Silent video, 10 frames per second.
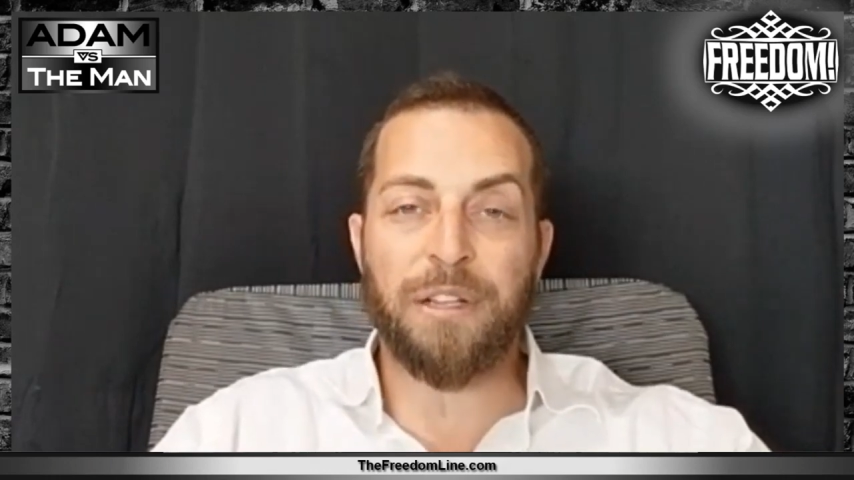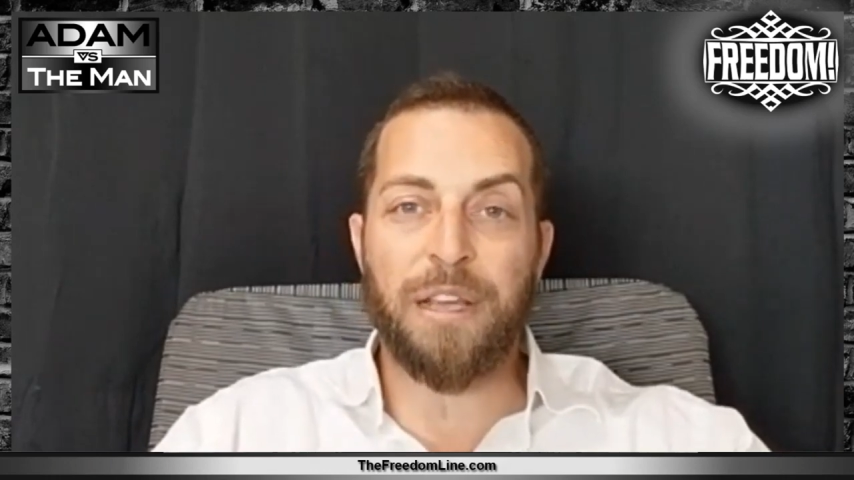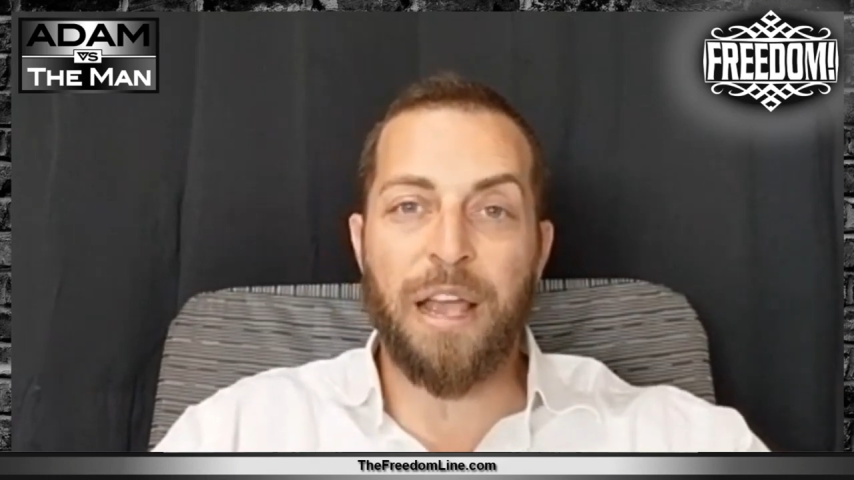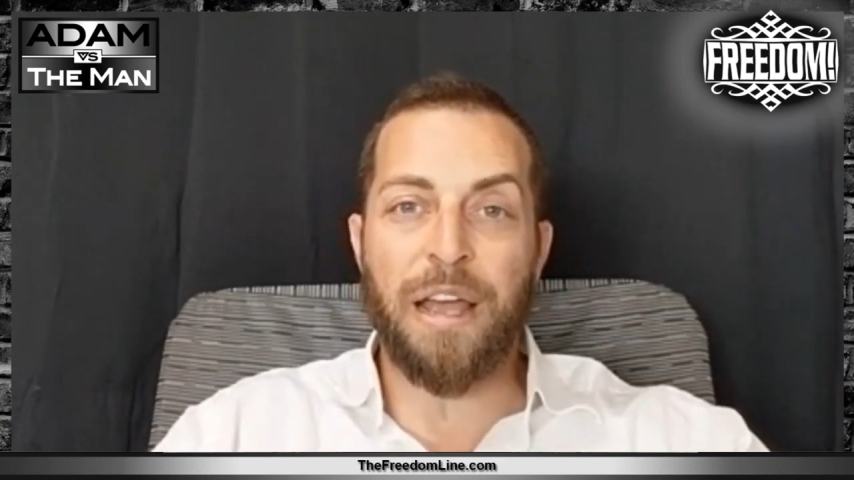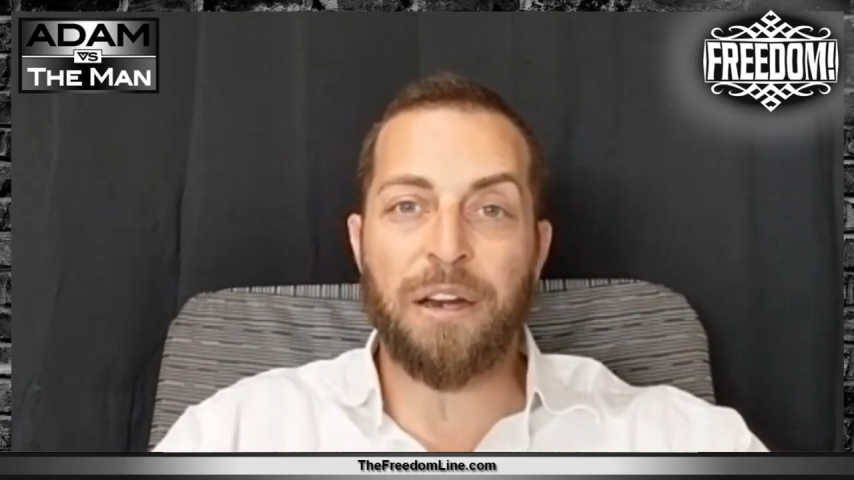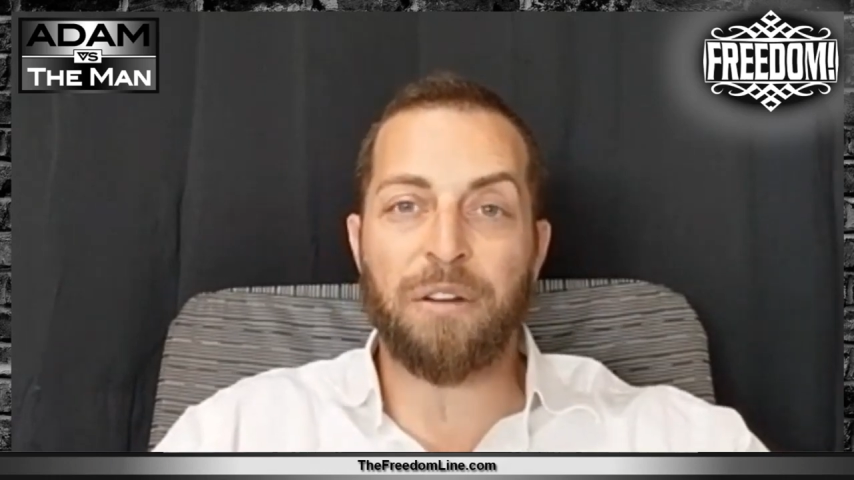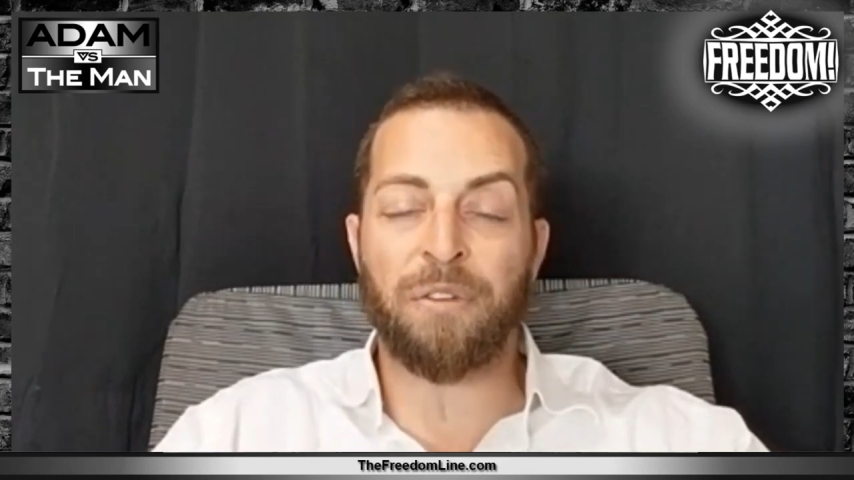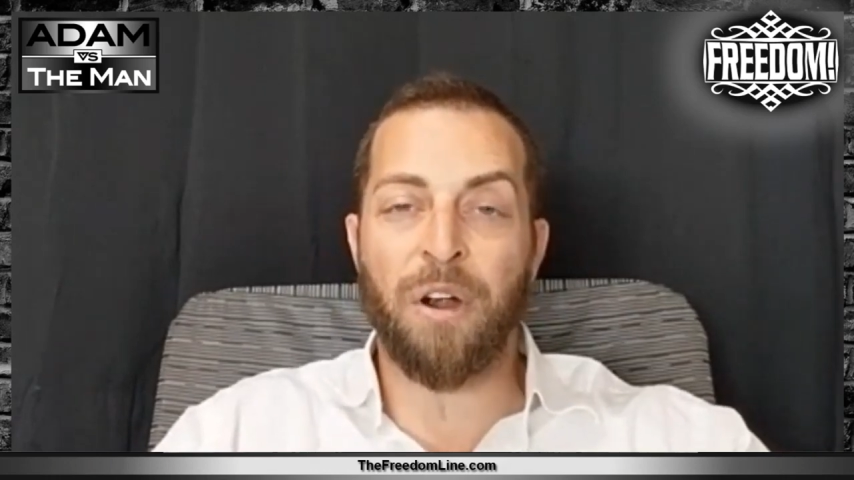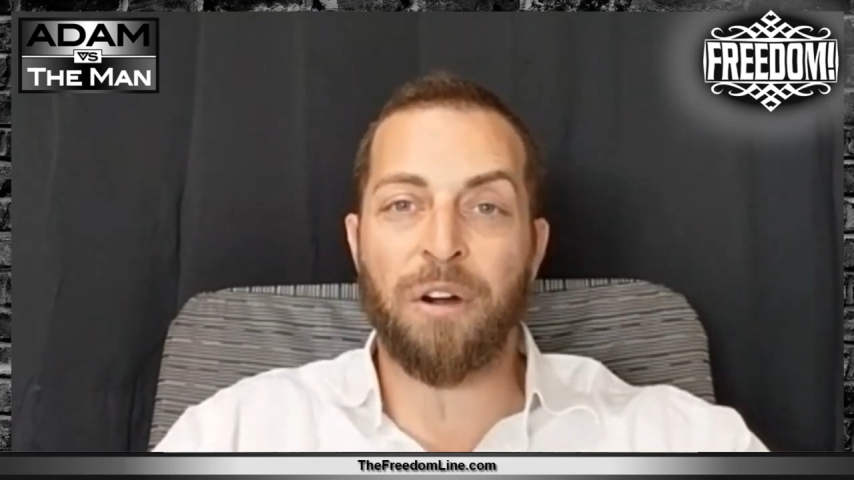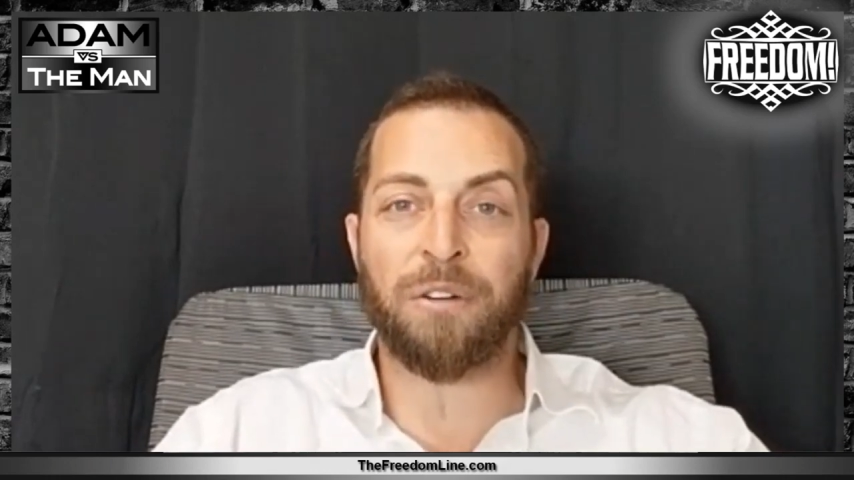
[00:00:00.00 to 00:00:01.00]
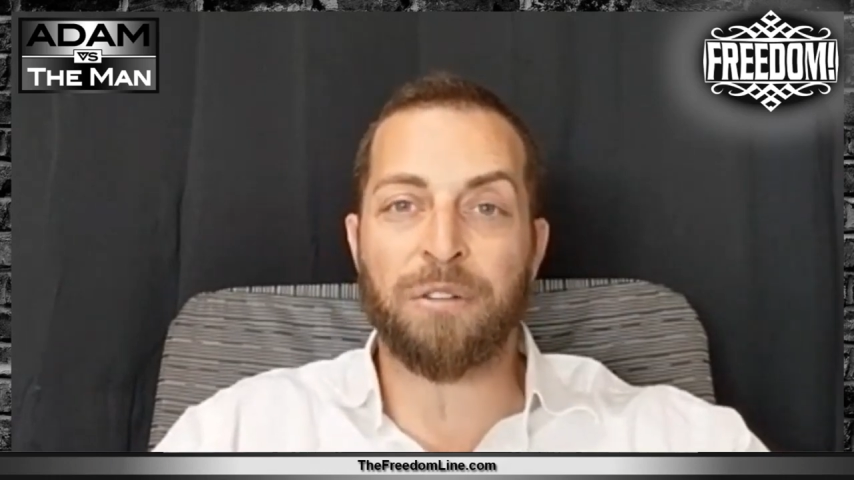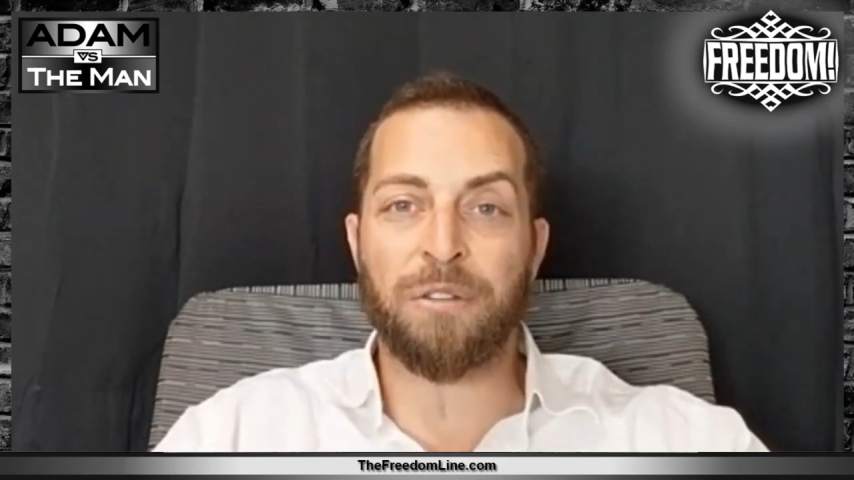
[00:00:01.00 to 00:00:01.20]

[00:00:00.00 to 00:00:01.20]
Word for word: at the end of our